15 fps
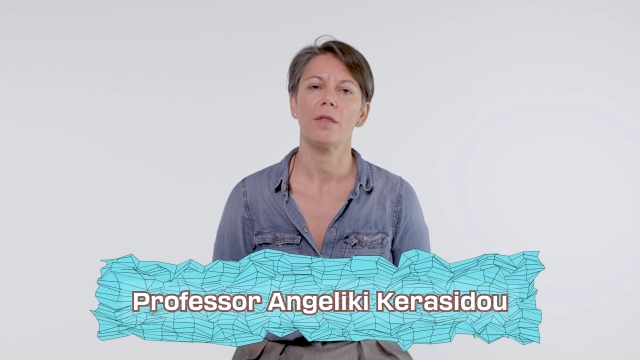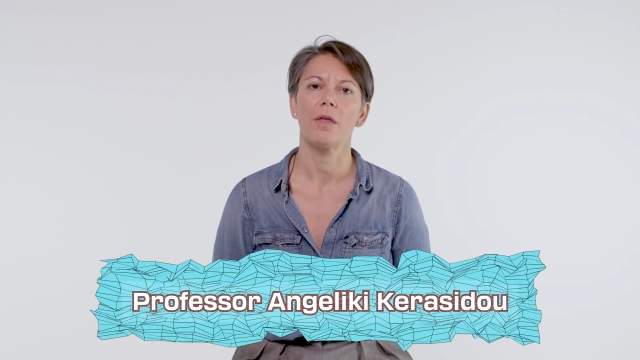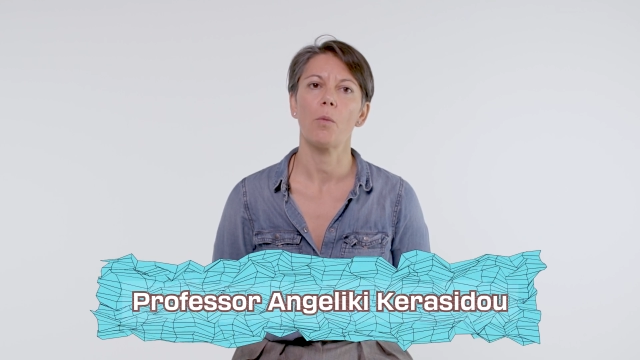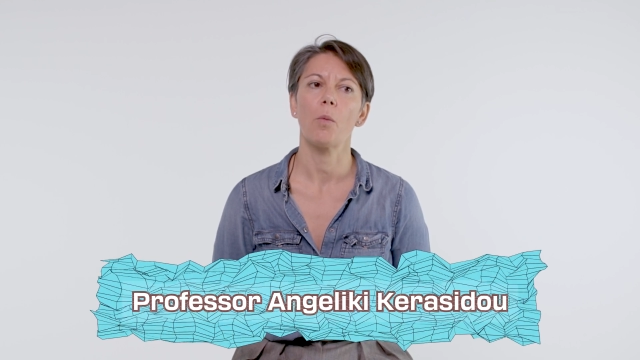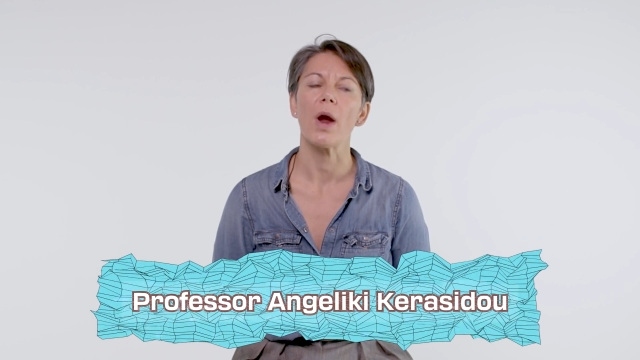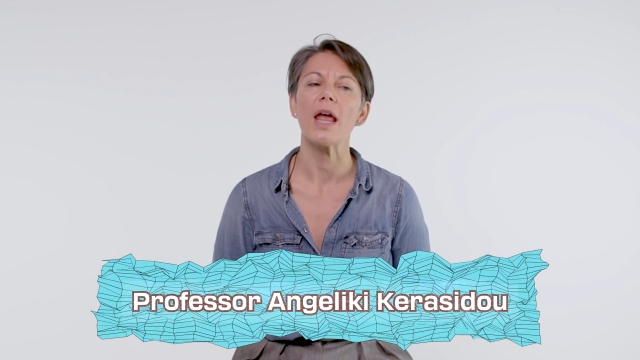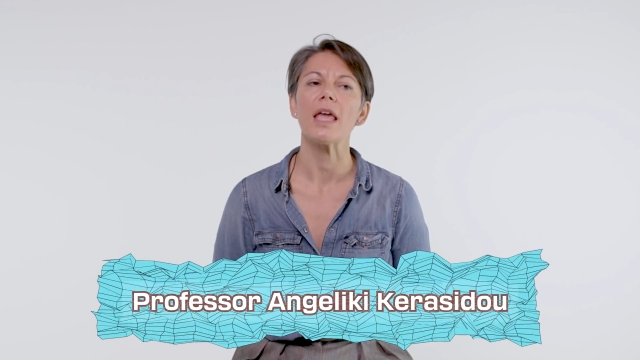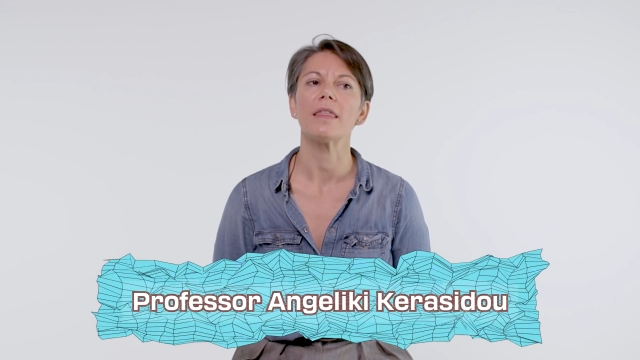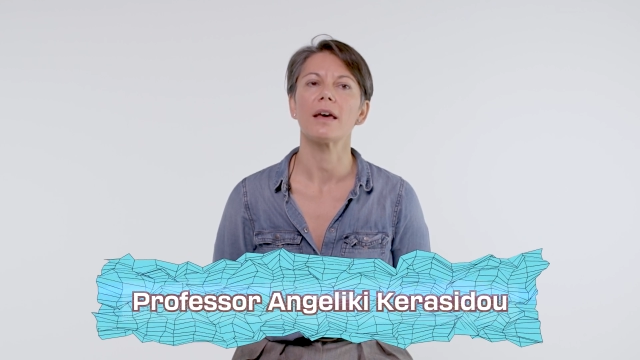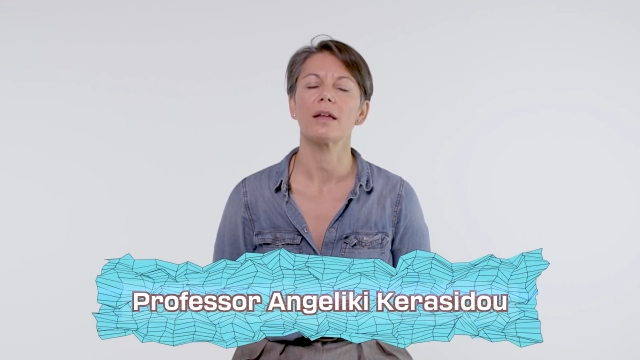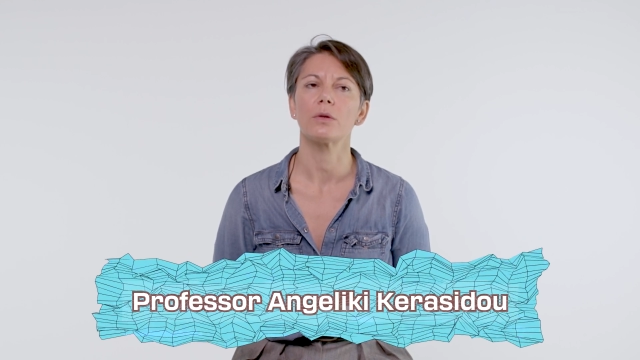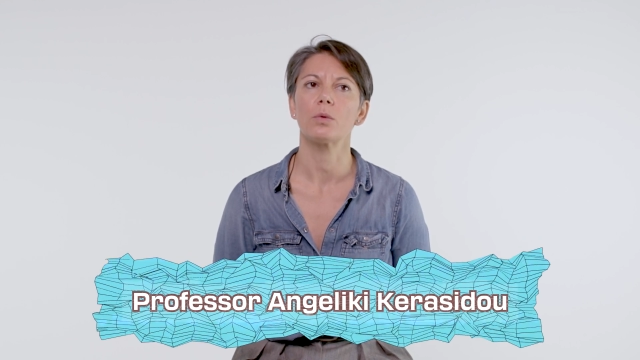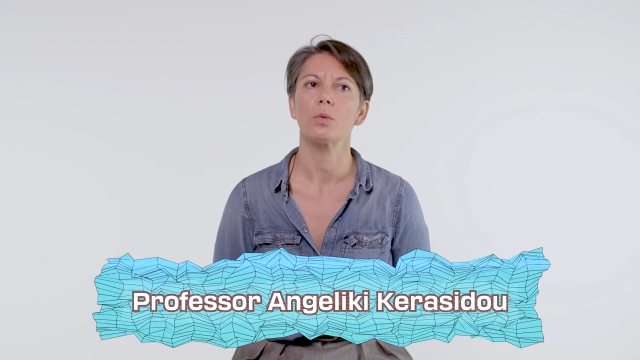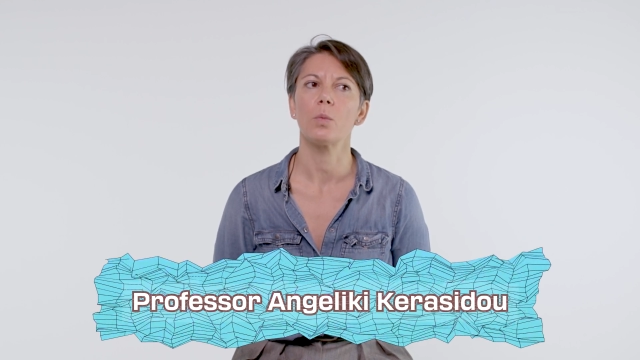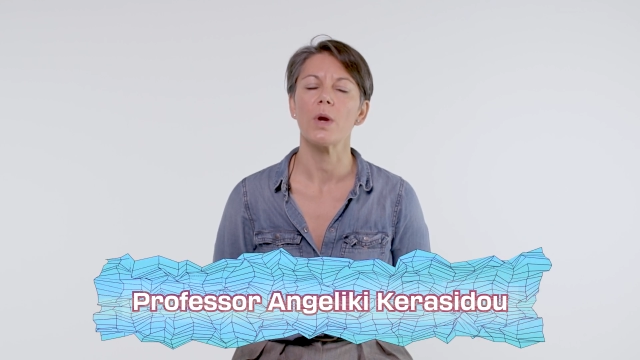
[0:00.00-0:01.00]
the way
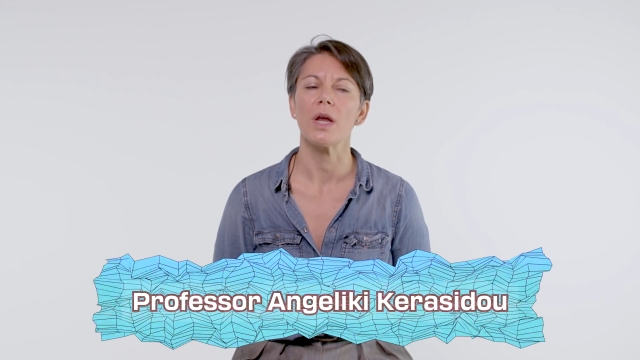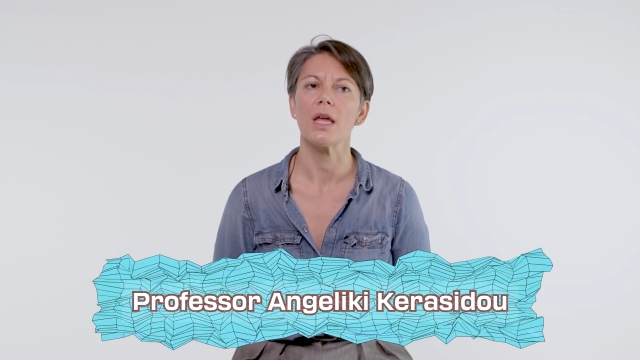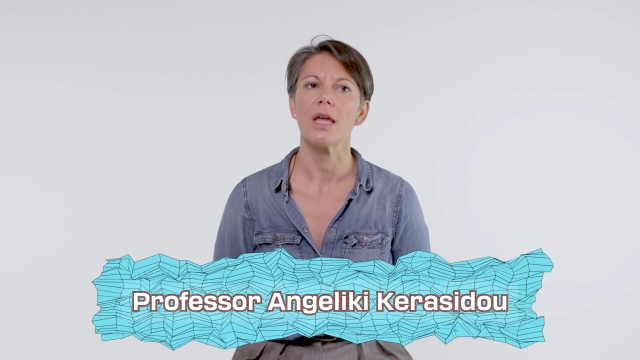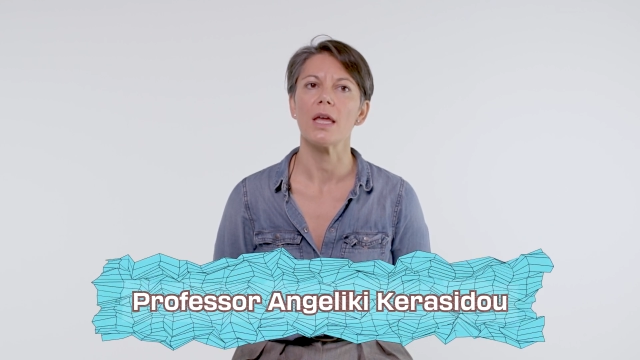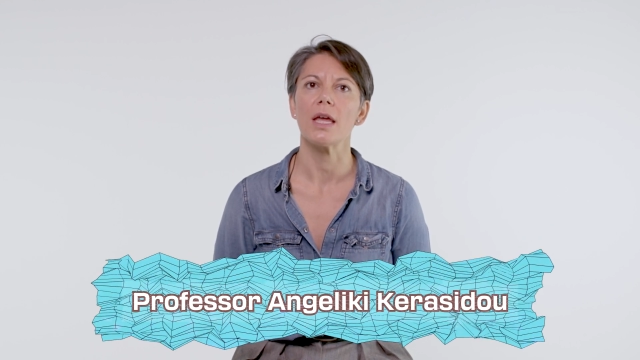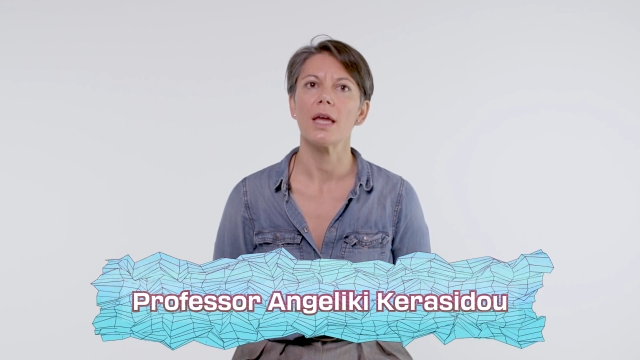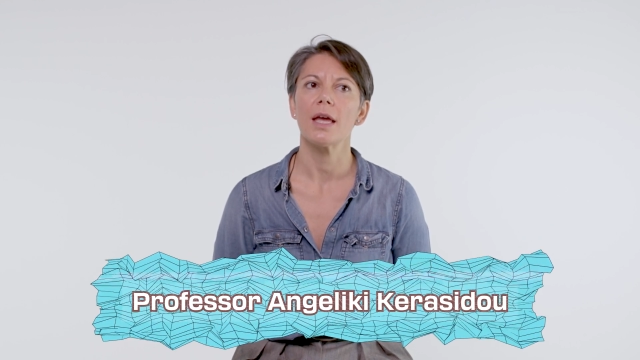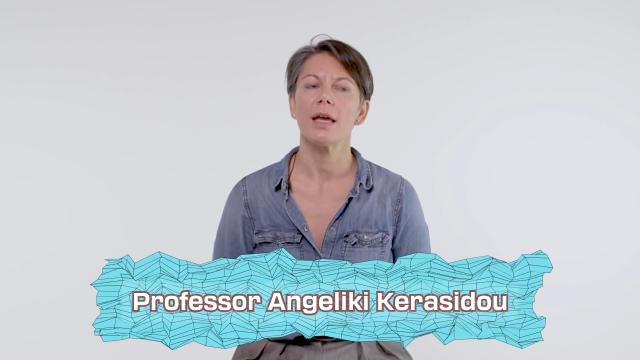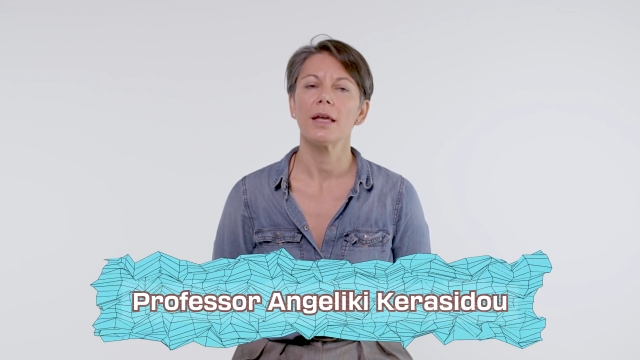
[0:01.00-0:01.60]
that we